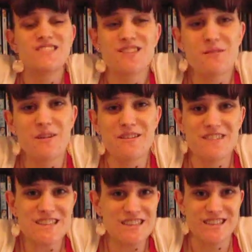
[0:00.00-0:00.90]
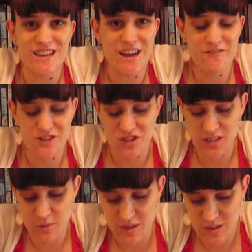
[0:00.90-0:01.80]
so many reasons I have
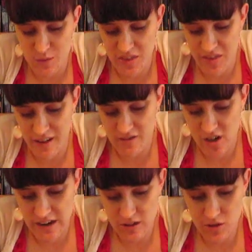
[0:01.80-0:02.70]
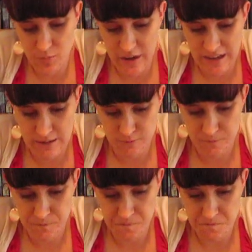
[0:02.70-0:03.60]
issues with love triangles, but
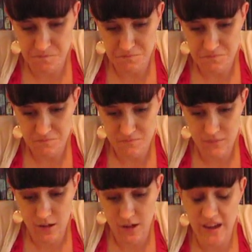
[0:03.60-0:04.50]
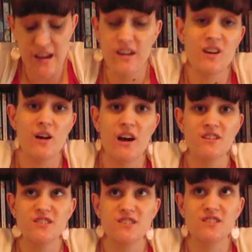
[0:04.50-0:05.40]
okay,
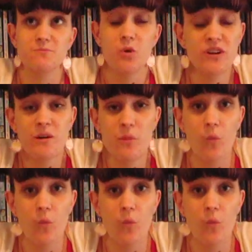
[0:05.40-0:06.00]
I'll just, point number